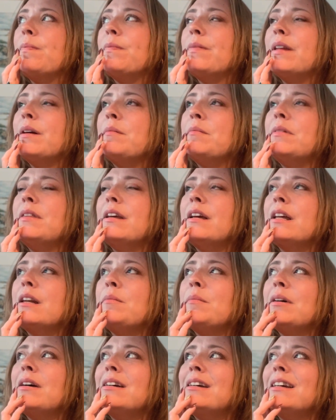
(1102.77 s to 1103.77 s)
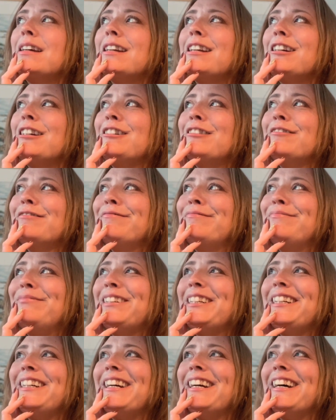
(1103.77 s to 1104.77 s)
I'm thinking about getting,
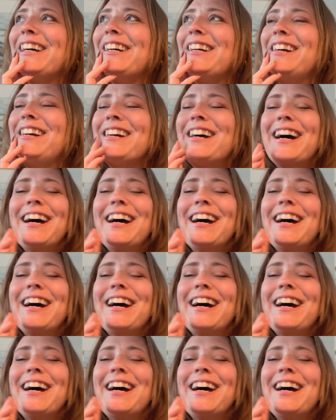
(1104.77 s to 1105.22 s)
but yeah,